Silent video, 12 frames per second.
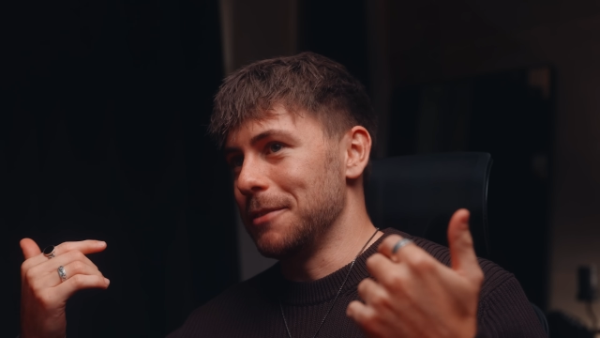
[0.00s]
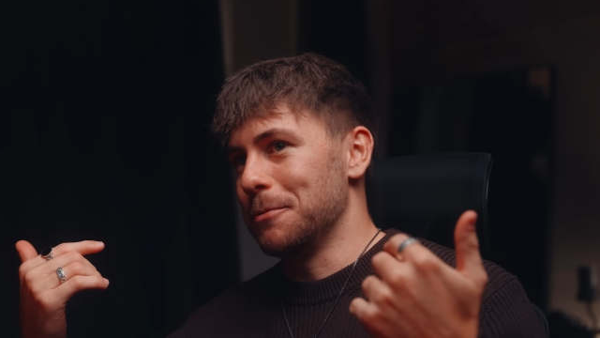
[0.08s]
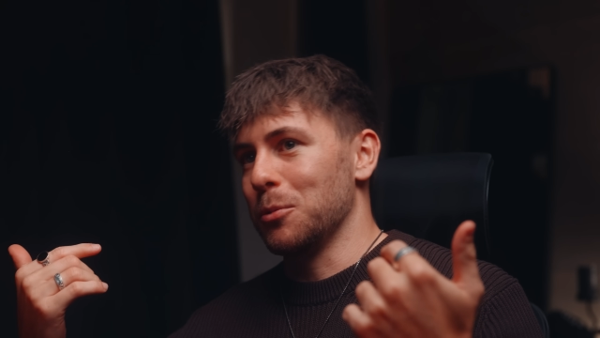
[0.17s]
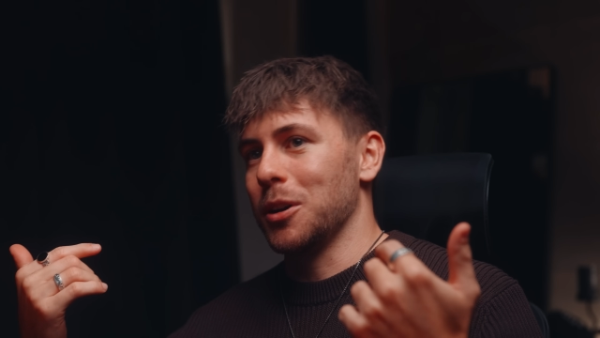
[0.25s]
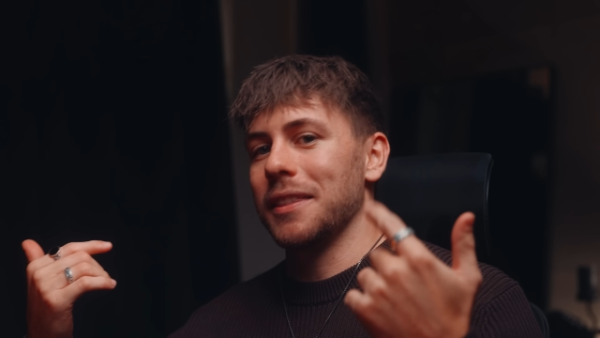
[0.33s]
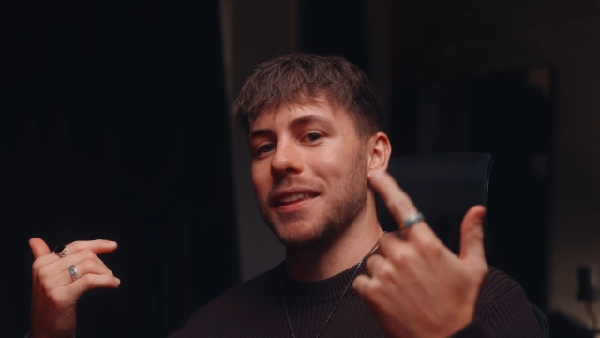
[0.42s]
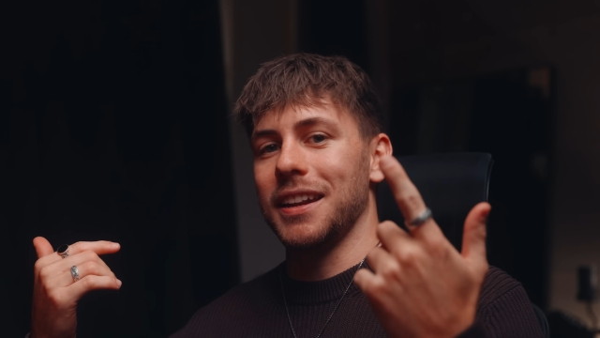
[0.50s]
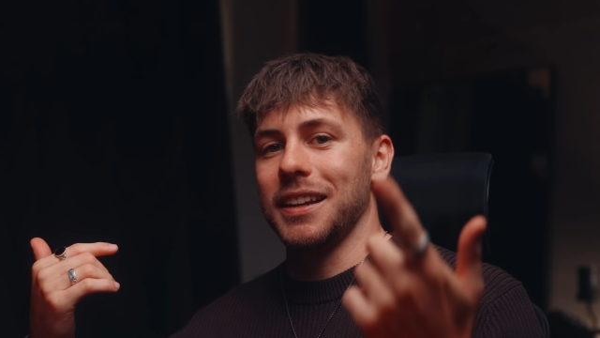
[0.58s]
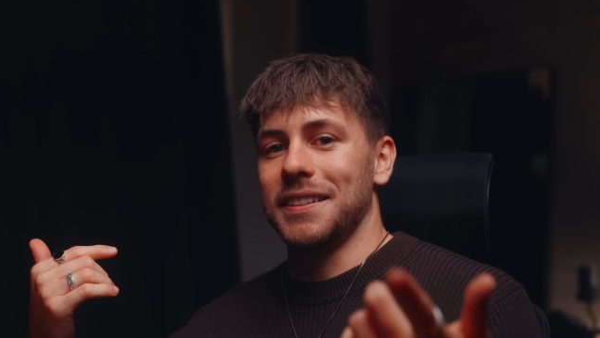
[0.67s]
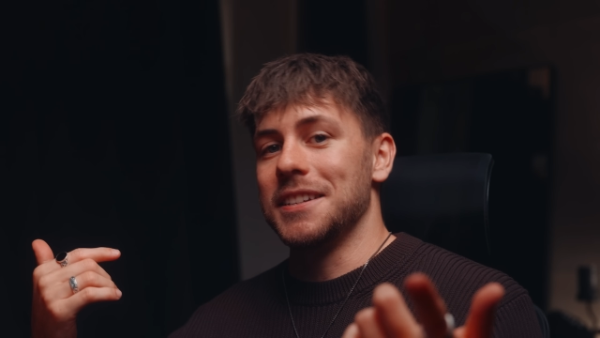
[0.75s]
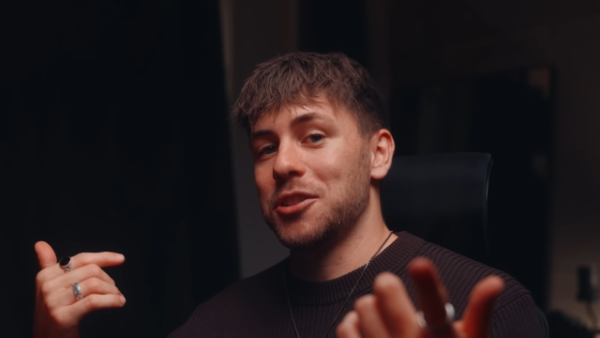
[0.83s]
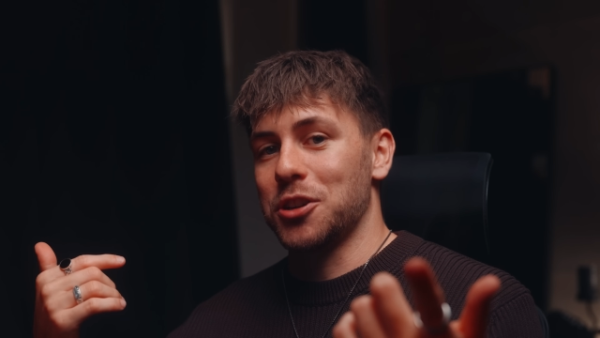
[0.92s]
even one that
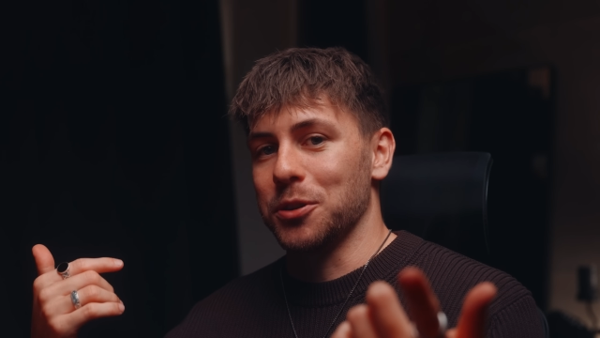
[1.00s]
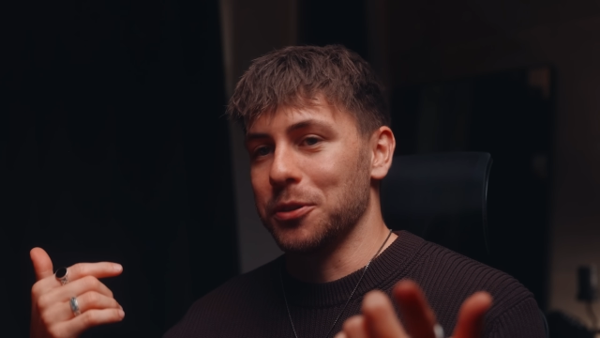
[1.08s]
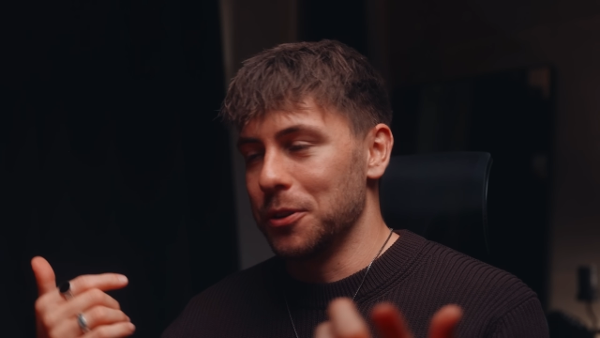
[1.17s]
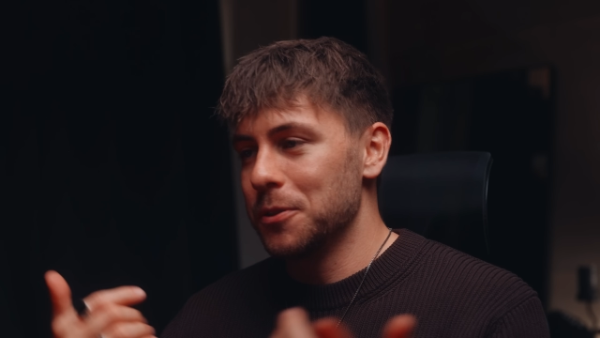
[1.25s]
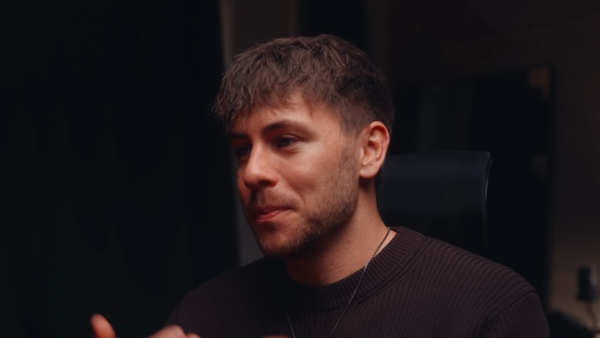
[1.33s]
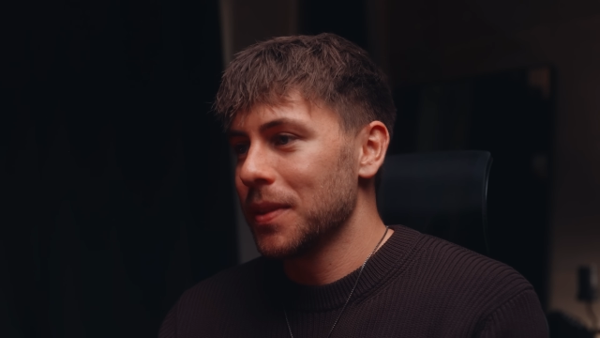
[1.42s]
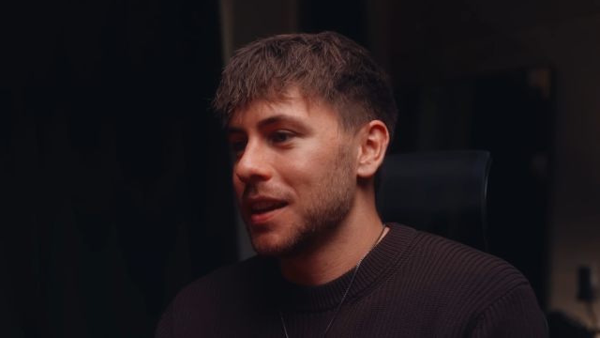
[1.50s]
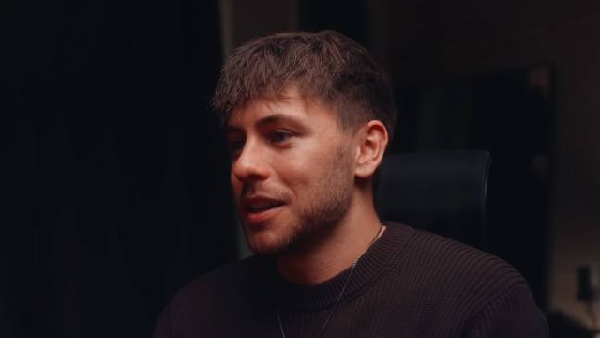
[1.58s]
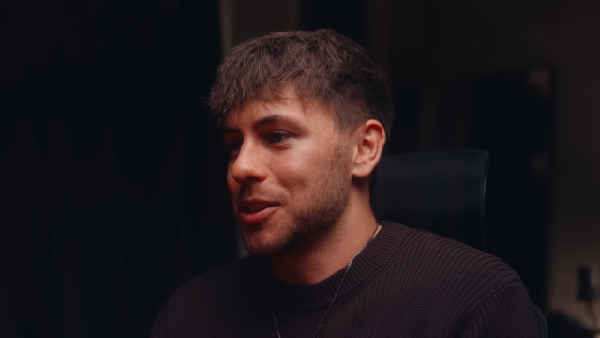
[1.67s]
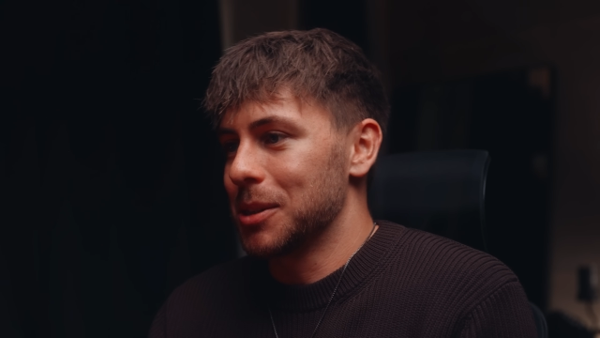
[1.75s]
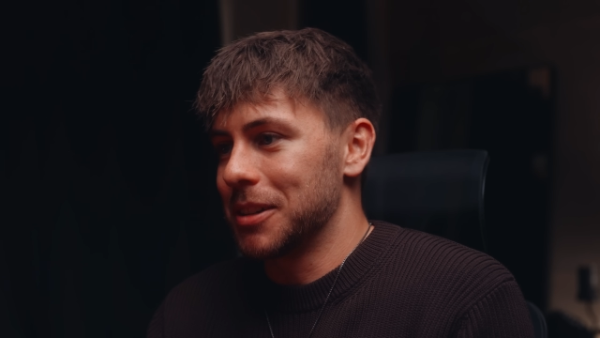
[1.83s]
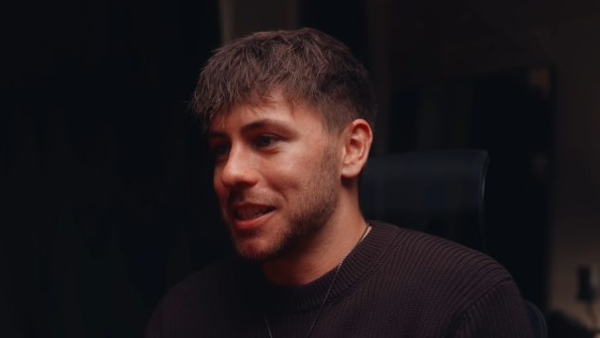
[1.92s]
I didn't show you.
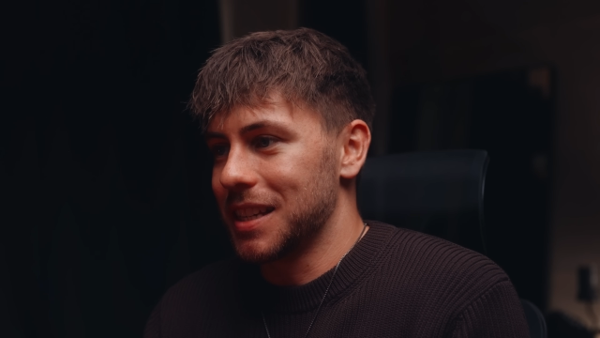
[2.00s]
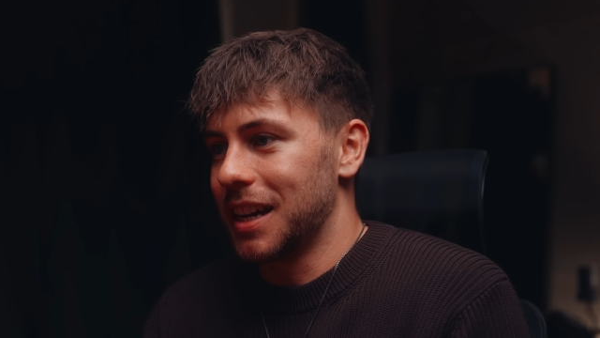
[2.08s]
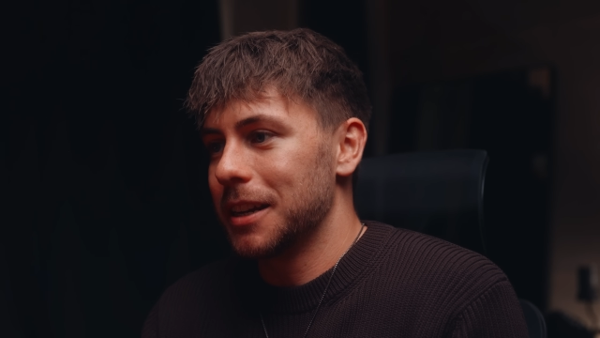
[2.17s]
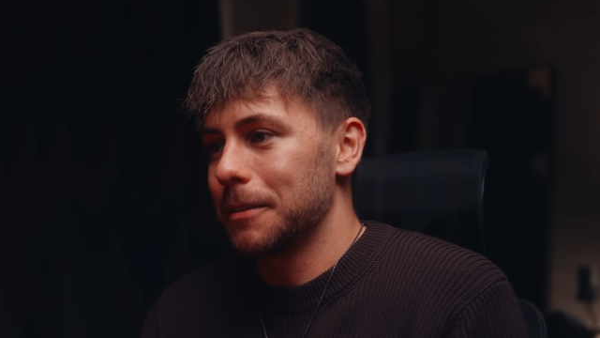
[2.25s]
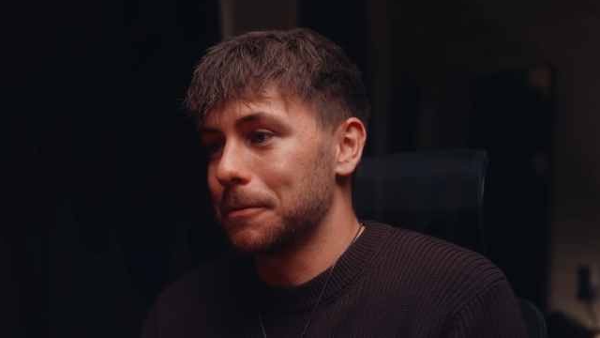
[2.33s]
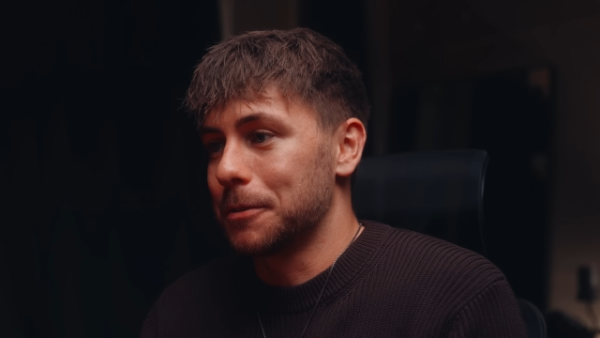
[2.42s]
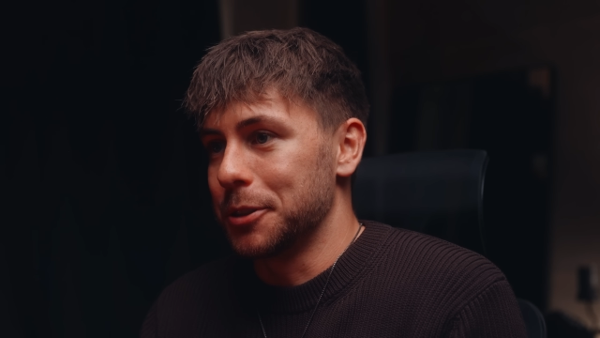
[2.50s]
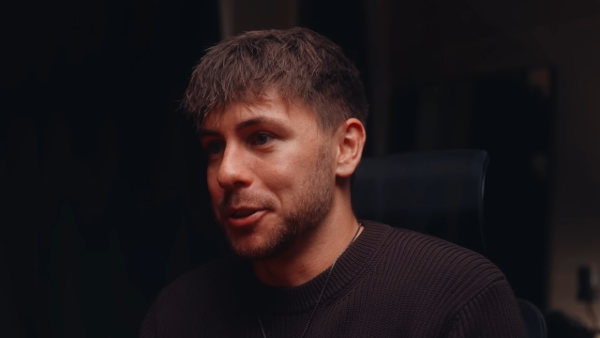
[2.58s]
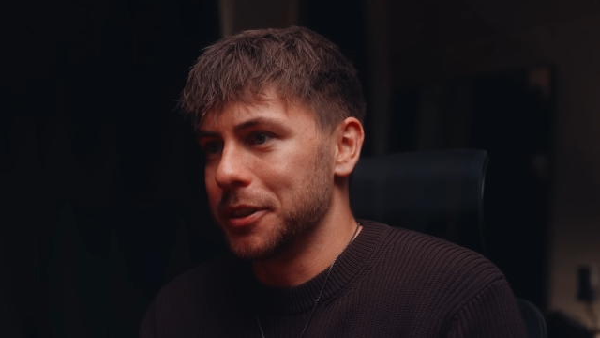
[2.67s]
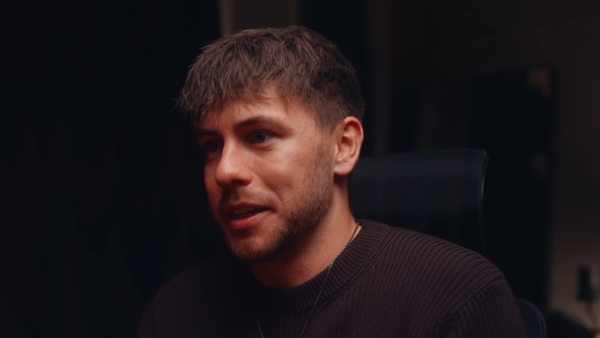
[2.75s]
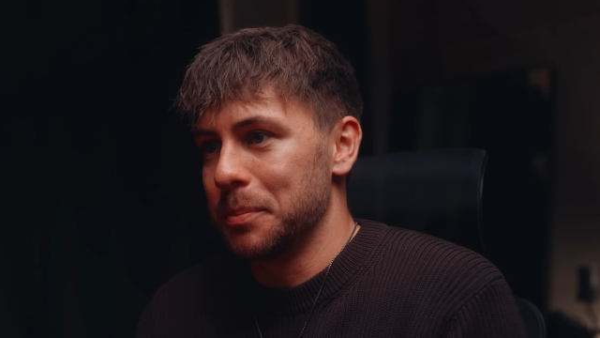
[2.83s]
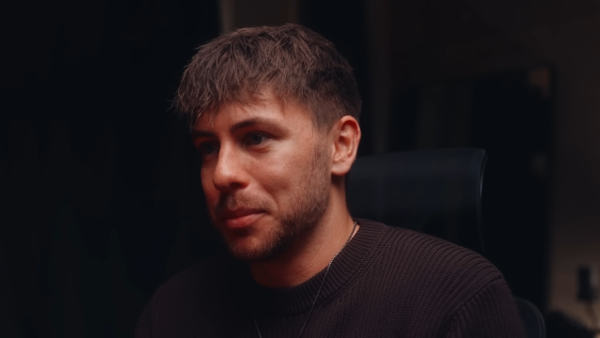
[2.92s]
So I'm excited for
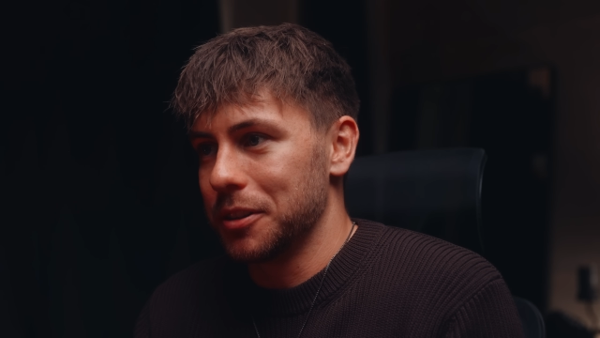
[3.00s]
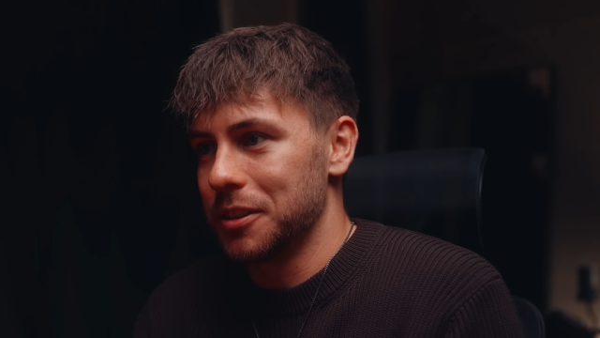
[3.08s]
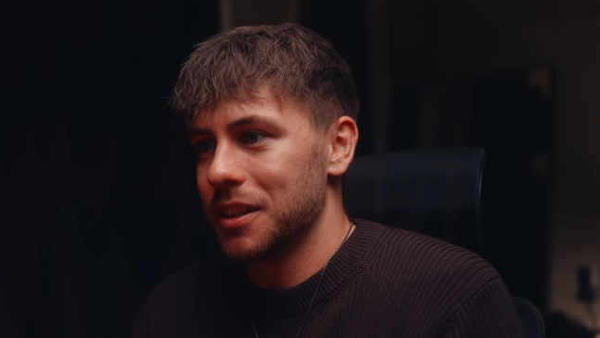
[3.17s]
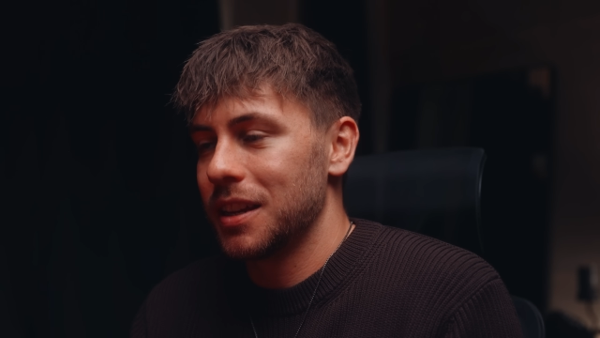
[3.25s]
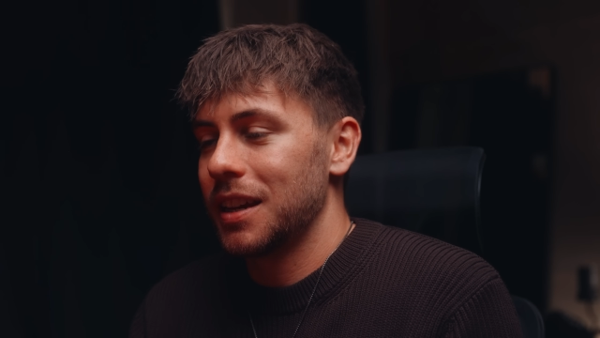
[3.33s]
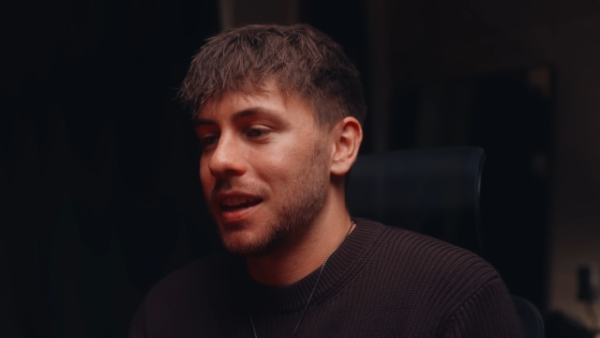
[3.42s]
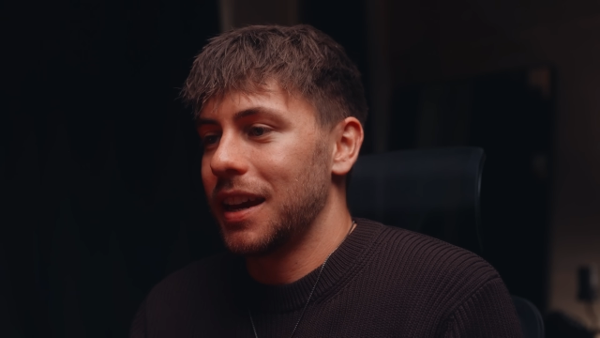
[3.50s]
your input.